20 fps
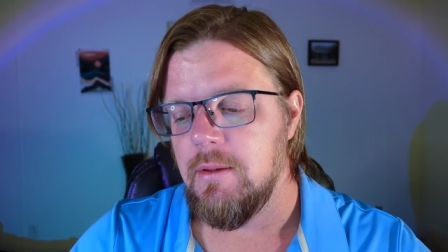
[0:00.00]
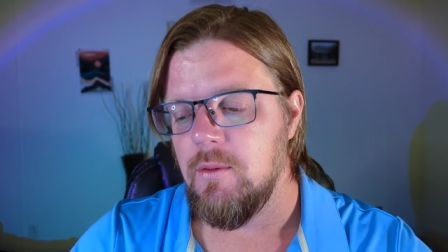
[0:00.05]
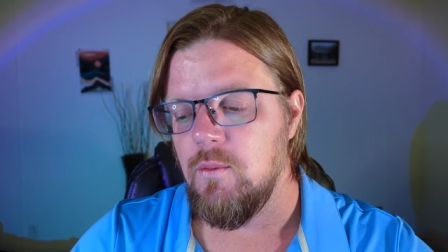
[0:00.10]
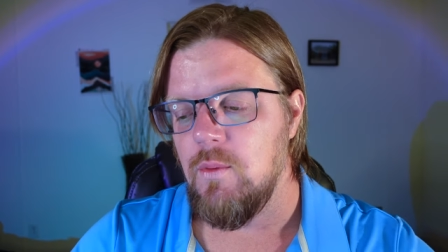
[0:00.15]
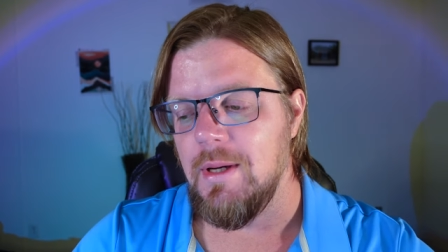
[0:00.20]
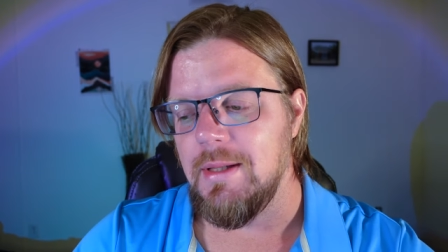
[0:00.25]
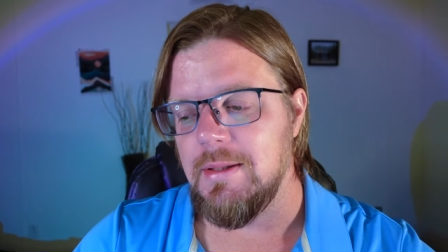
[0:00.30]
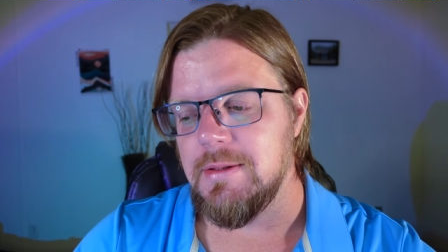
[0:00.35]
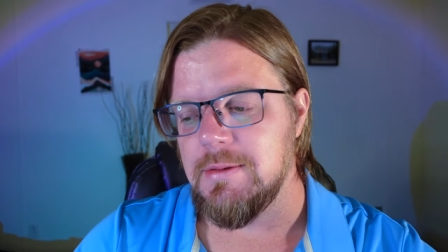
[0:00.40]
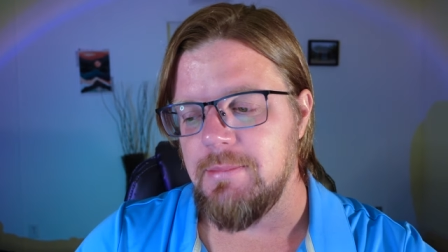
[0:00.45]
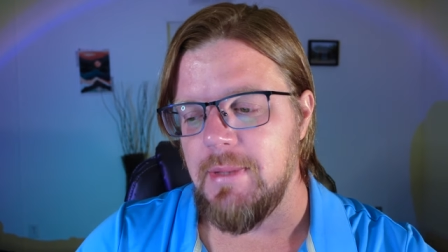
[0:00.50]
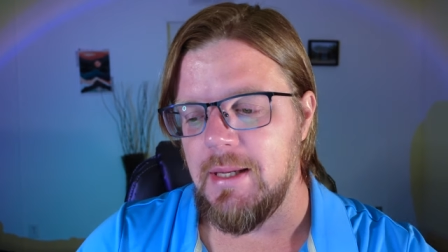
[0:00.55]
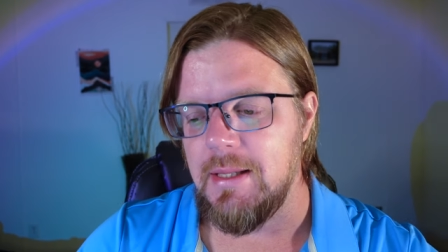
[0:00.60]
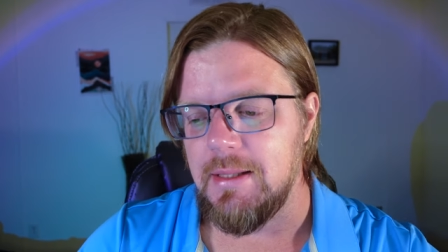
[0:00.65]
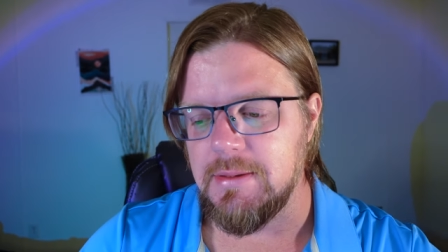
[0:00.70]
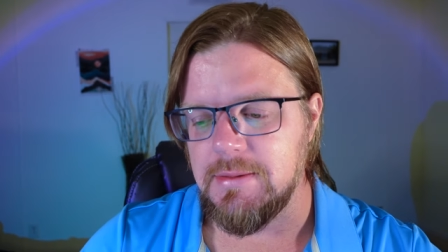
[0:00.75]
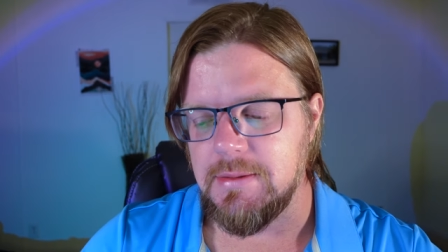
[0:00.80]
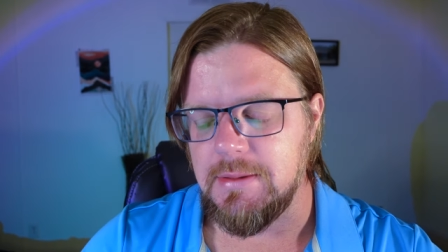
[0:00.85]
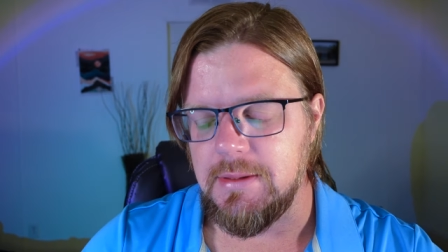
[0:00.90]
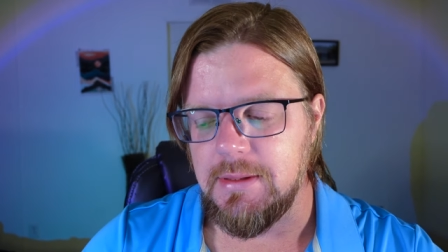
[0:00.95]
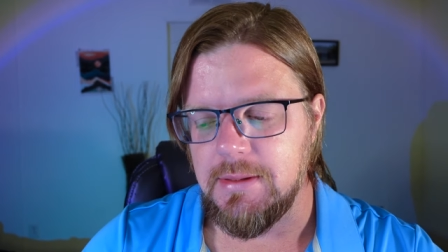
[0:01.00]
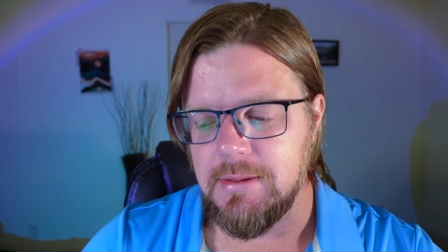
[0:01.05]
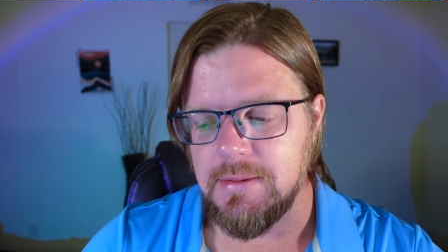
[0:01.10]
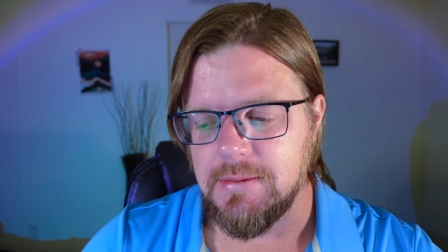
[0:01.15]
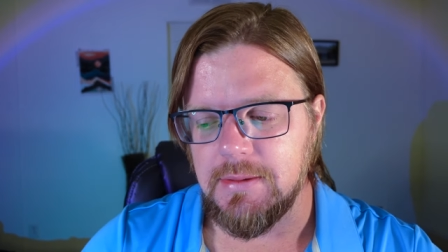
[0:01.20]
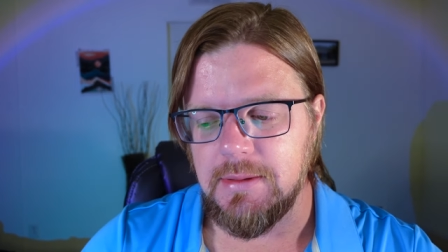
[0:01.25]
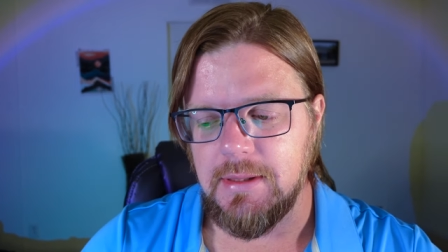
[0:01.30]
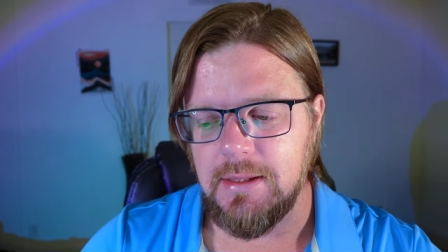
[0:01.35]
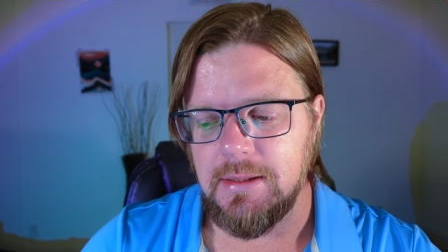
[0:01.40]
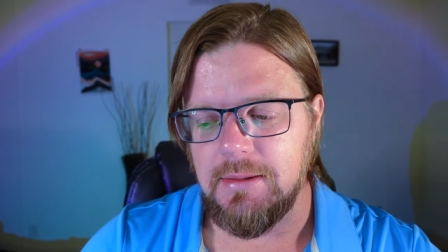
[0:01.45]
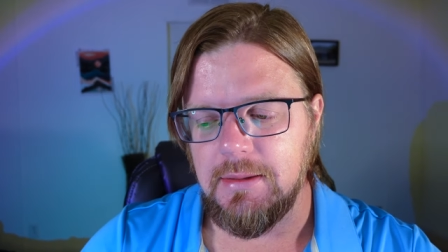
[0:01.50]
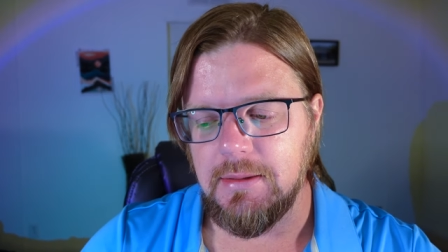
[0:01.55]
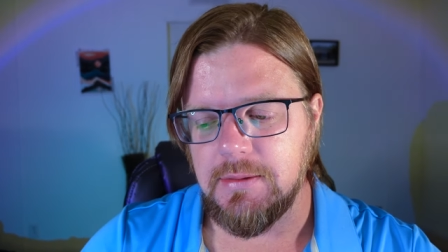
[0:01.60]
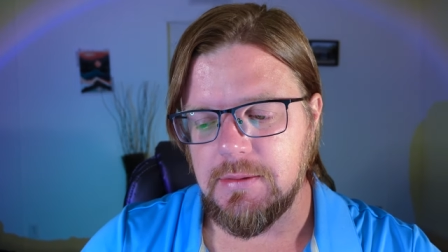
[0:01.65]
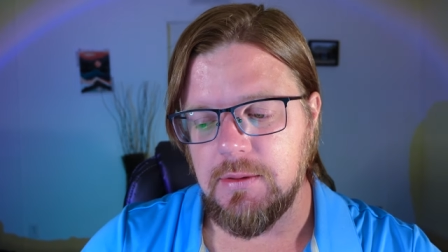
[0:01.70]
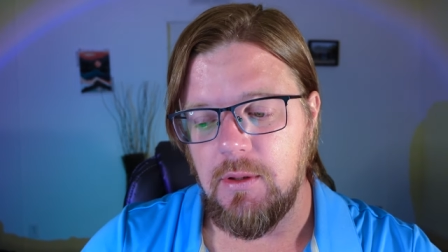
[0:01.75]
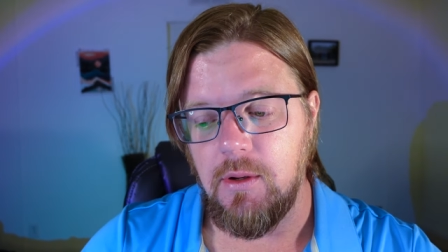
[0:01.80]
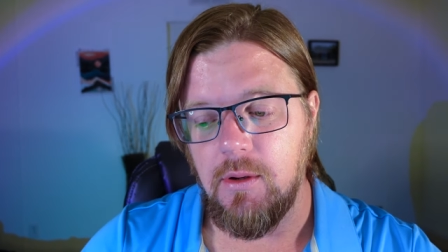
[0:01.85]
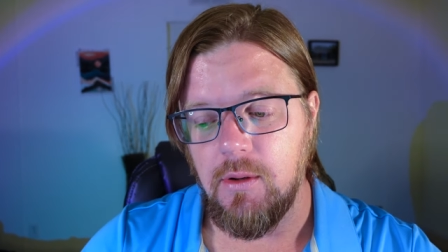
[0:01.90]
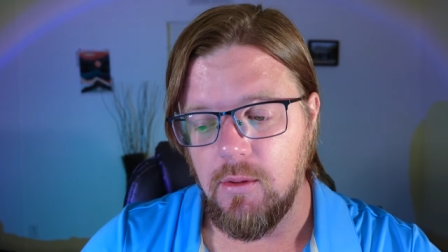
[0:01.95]
quite as bad as it is, and that,
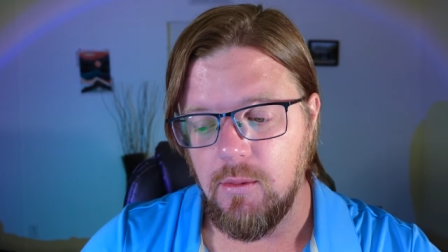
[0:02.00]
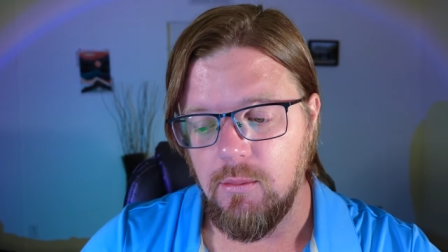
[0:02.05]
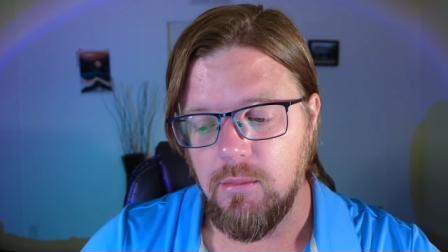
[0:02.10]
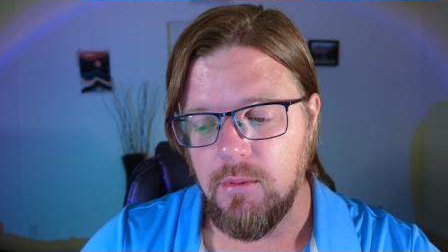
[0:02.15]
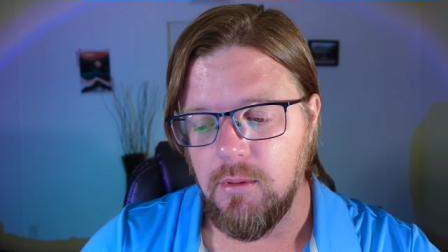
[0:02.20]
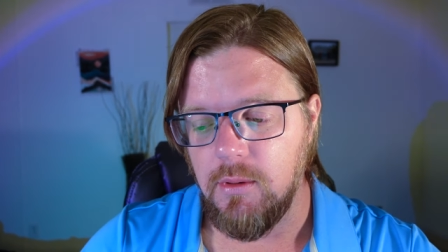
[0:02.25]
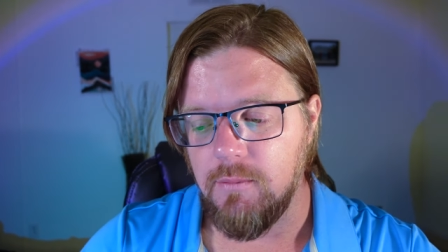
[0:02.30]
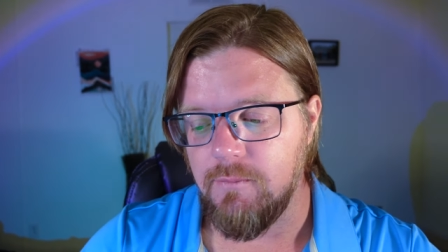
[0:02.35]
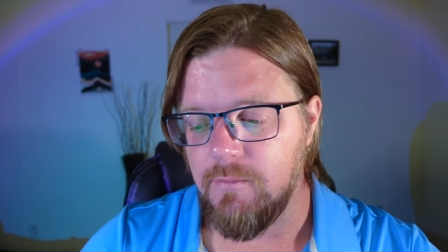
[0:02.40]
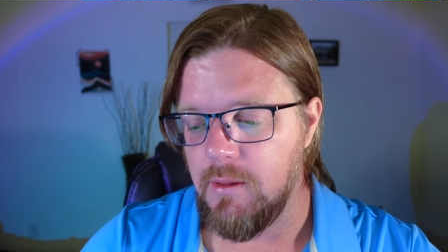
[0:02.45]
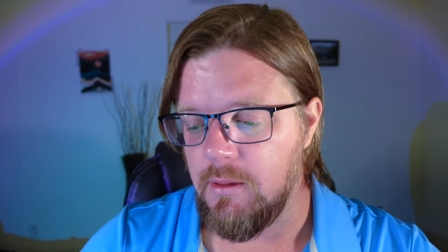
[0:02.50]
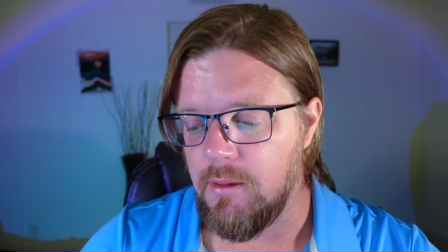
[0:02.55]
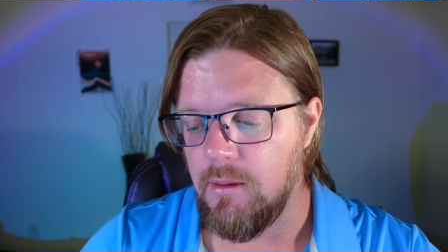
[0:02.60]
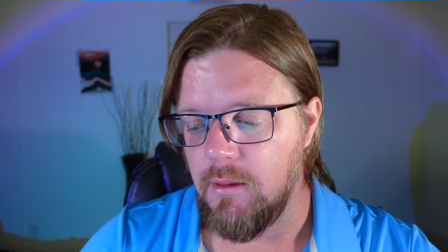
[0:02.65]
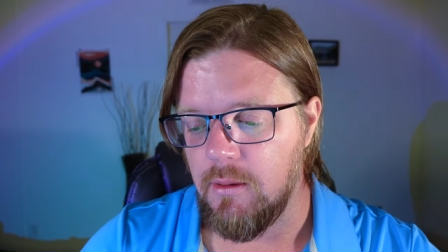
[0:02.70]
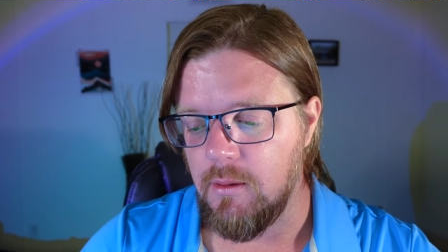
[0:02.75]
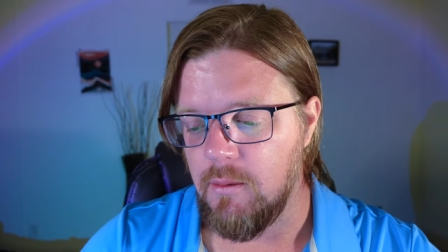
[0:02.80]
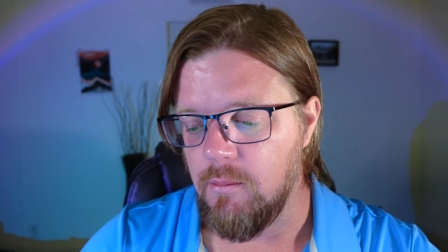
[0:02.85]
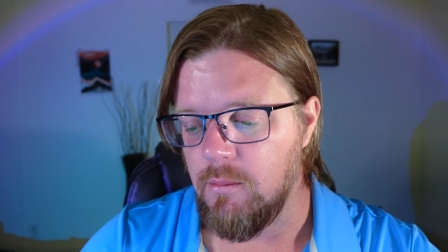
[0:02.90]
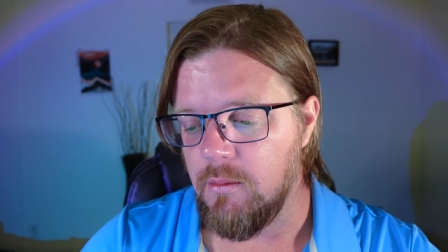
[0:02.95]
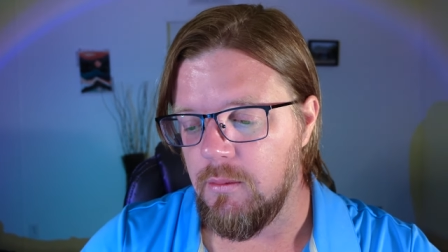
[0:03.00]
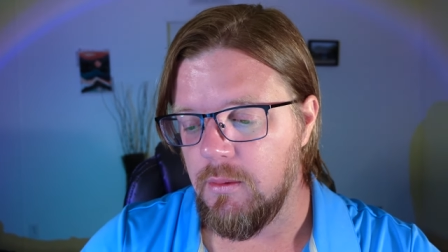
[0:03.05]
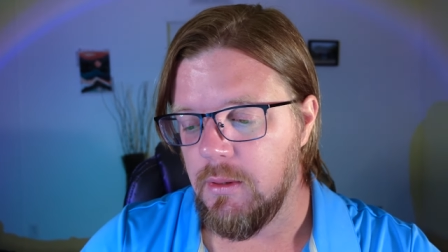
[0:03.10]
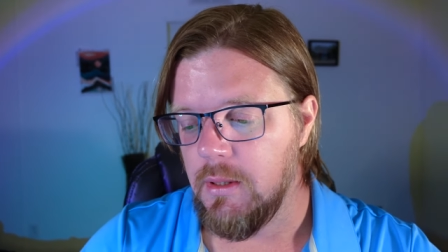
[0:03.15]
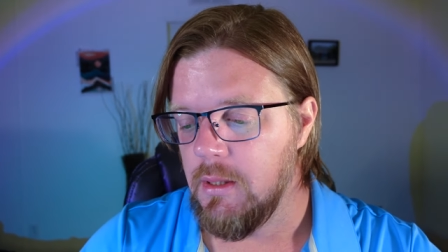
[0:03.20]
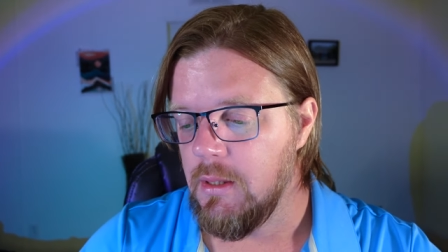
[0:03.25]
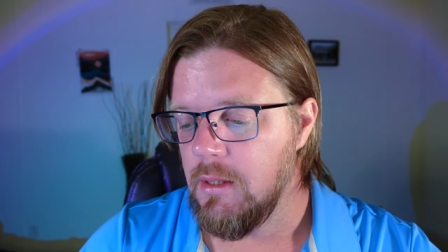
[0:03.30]
that's horrible, very horrible.